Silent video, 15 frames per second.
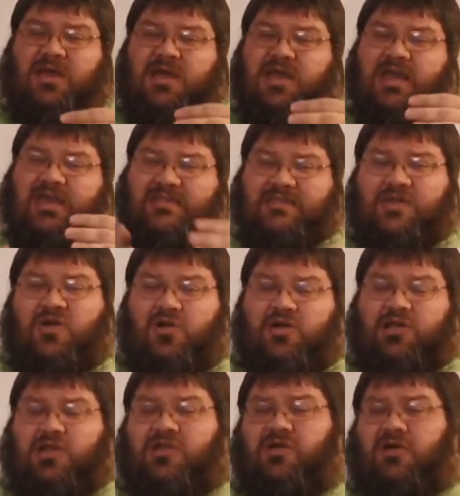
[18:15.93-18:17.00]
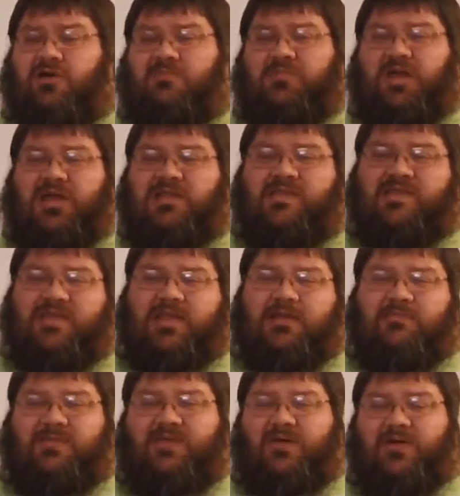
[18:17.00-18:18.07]
as the Honky Tonk Man's
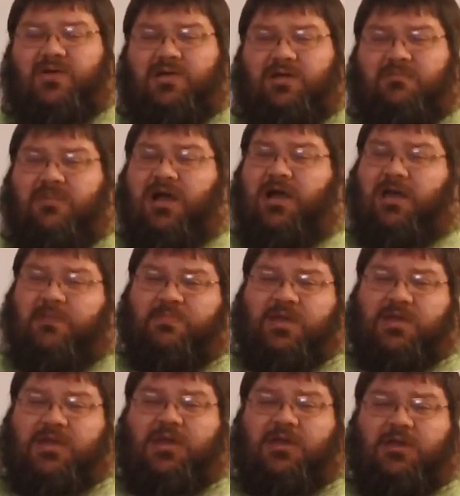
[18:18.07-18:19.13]
theme song, in my opinion.